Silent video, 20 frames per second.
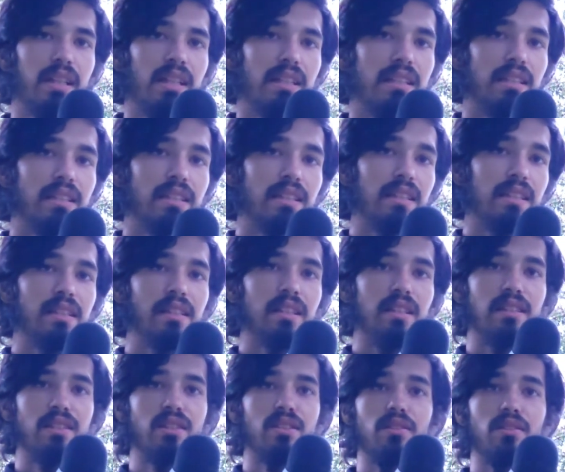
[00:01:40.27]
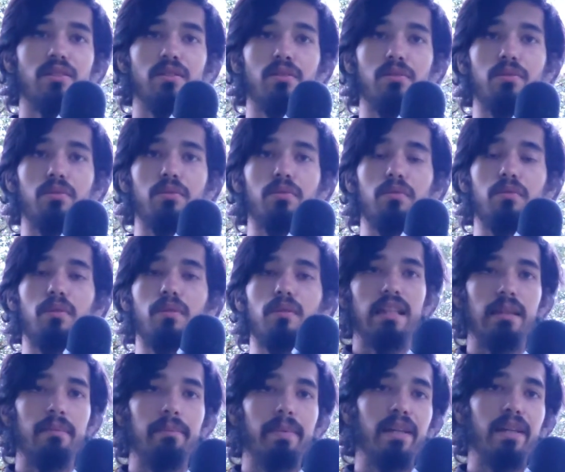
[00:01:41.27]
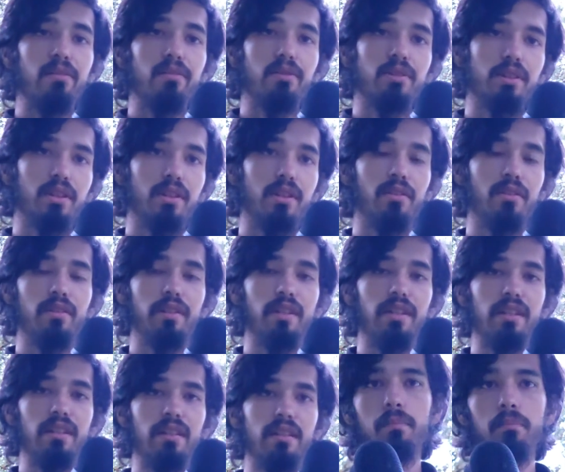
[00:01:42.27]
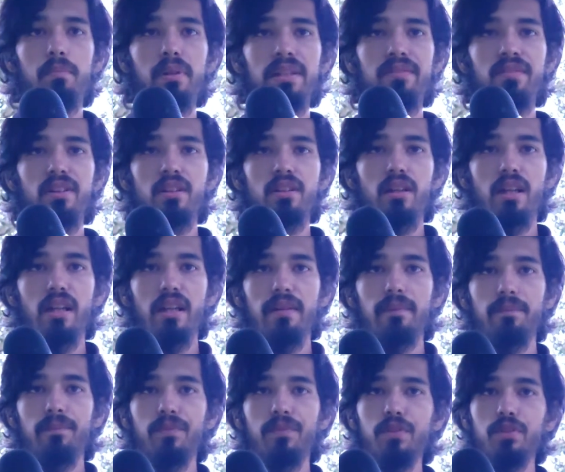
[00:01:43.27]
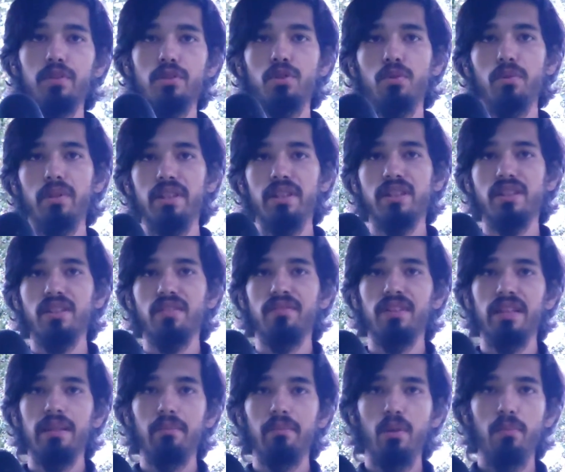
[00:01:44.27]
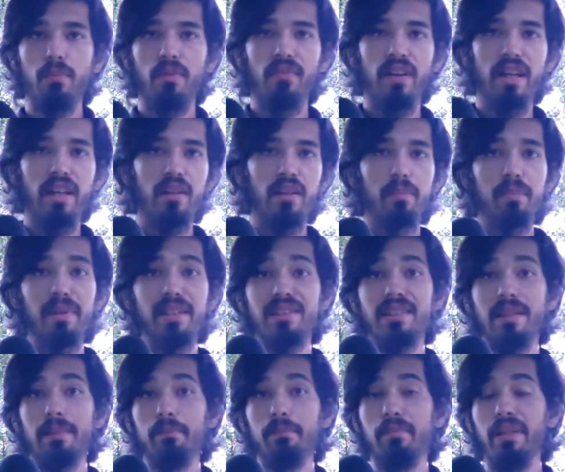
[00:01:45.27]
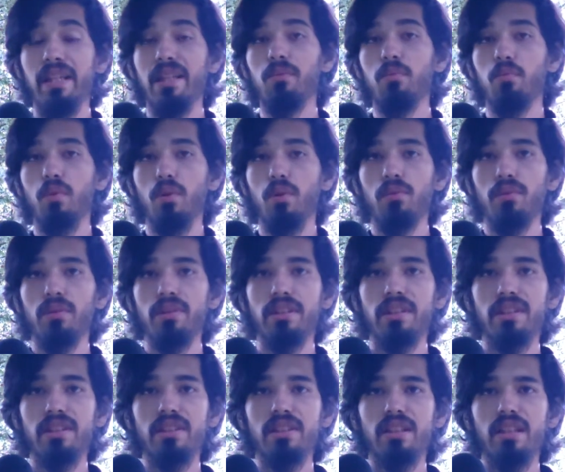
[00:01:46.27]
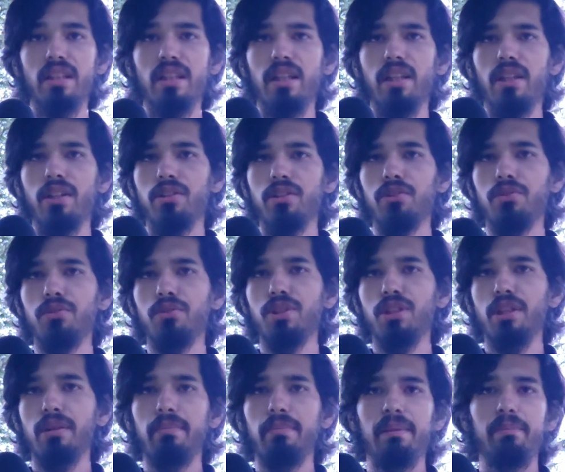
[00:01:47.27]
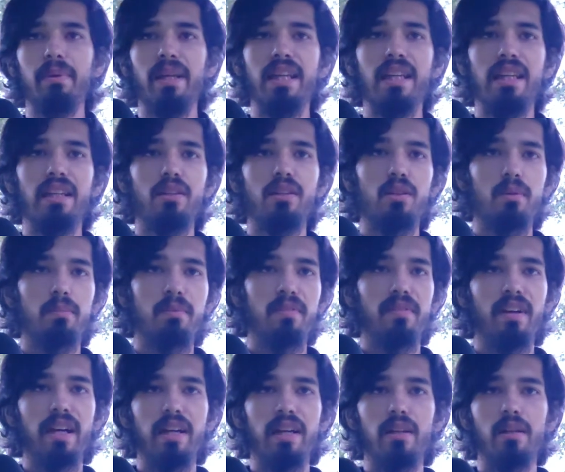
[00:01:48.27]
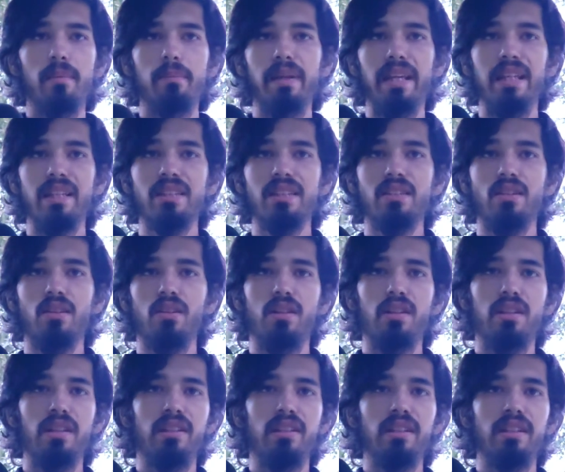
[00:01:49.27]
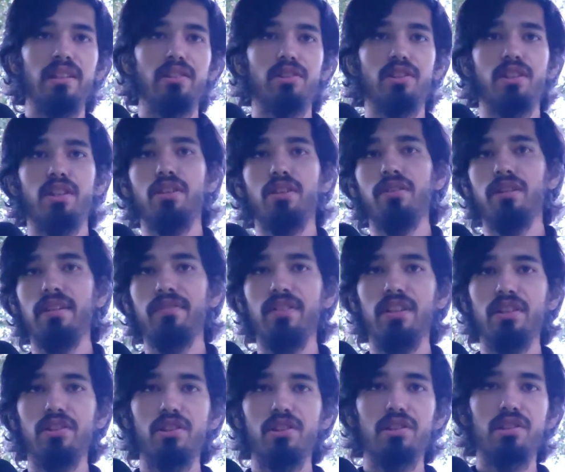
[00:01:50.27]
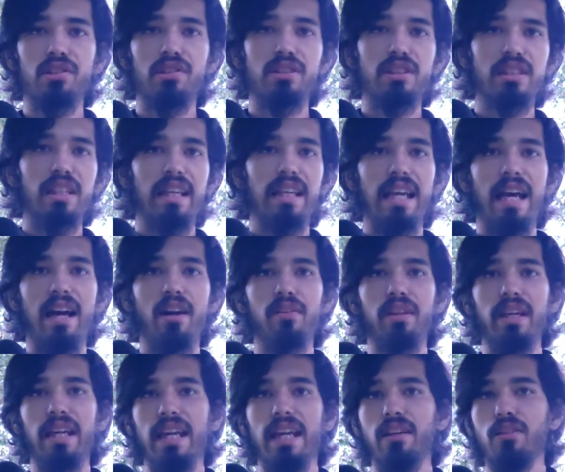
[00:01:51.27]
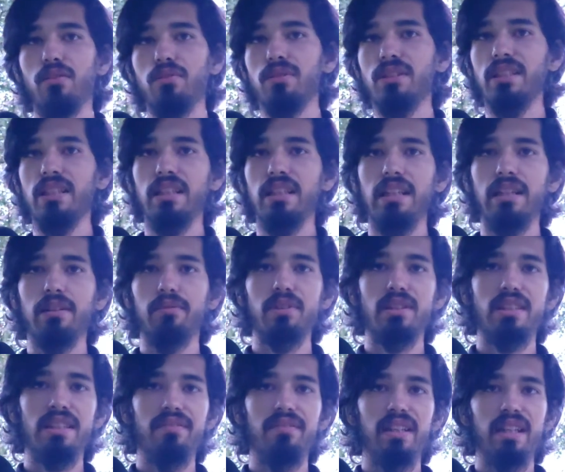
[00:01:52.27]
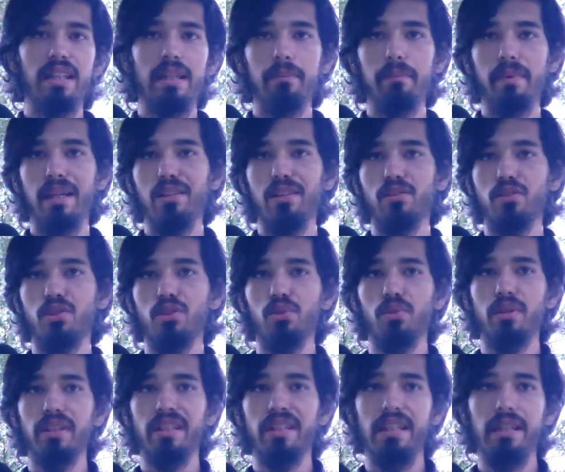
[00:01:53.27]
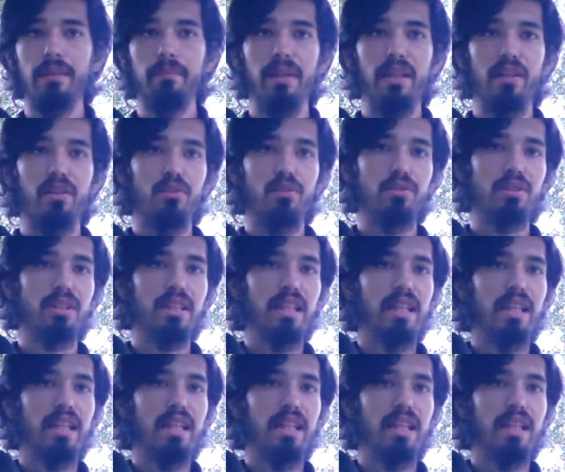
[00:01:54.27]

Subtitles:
this leads us to email security. Believe it or not, your choice of email provider plays a big role in this. You should be picking your provider based on their security features, like how they handle sending and receiving emails, sorting emails,